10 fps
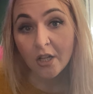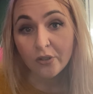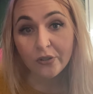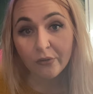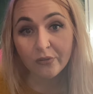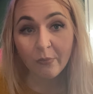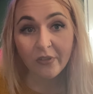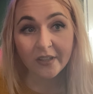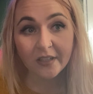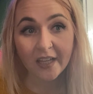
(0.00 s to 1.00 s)
So
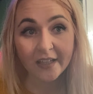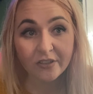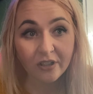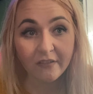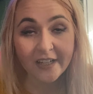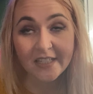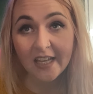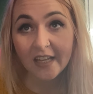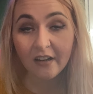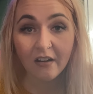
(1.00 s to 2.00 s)
something like Azure AD
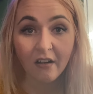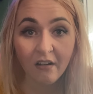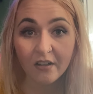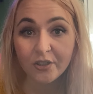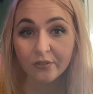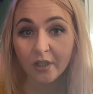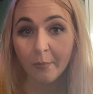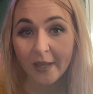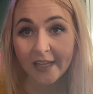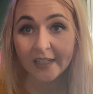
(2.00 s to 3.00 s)
or Okta or
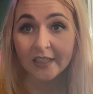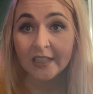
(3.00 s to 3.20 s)
Ping.